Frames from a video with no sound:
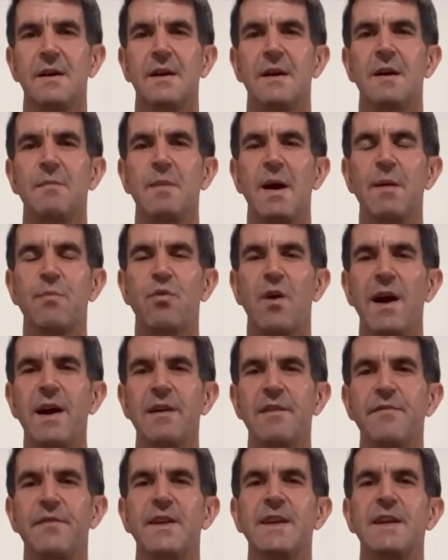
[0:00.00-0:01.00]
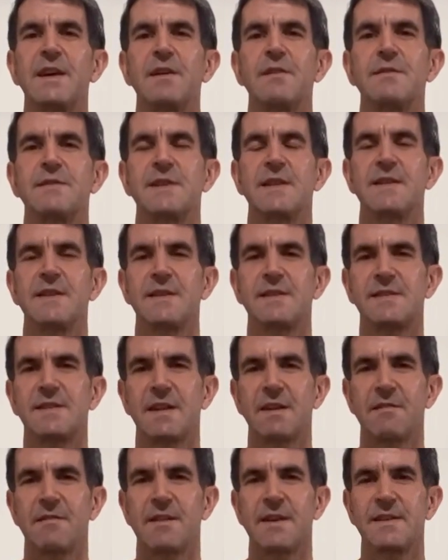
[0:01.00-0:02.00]
In my prior videos in this
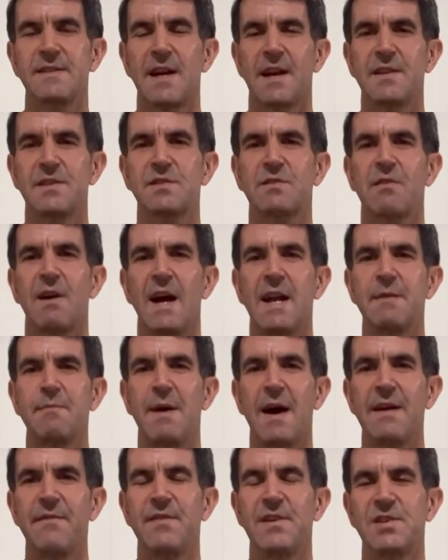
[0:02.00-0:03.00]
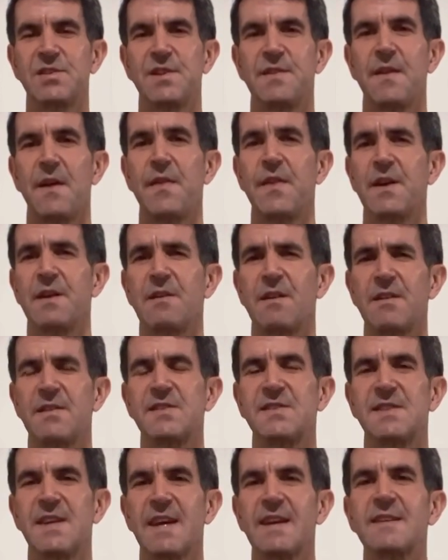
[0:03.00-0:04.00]
series, I described my vision that there are
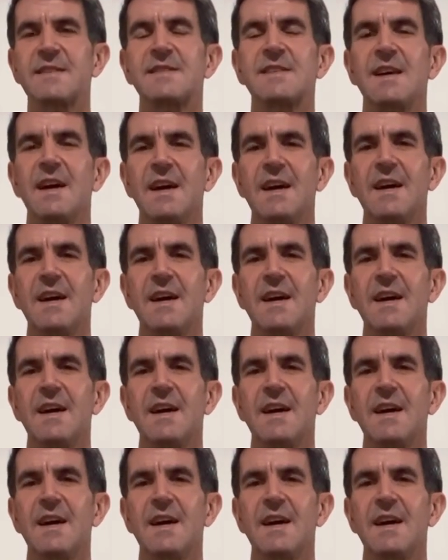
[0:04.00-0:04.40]
6